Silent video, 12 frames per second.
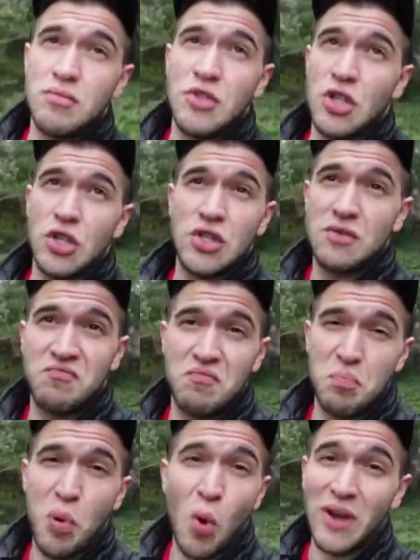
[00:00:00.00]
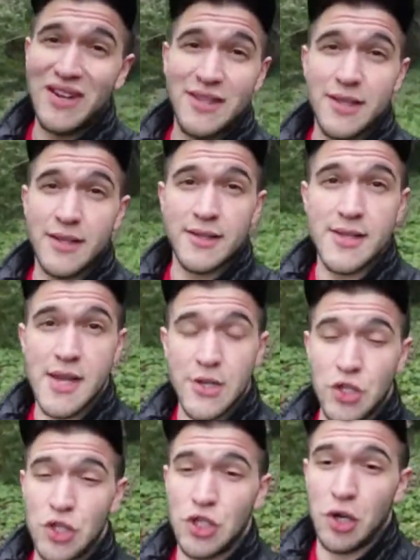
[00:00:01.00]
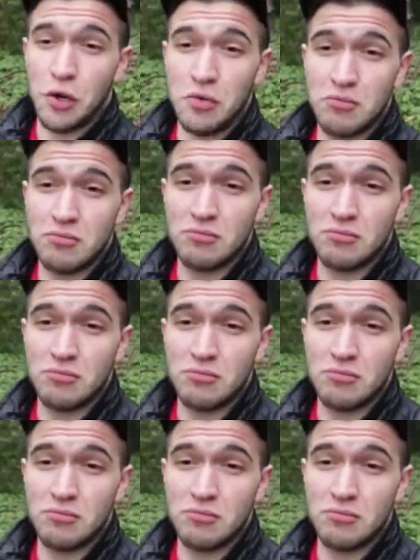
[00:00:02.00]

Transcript: just point it to the sun and shoot.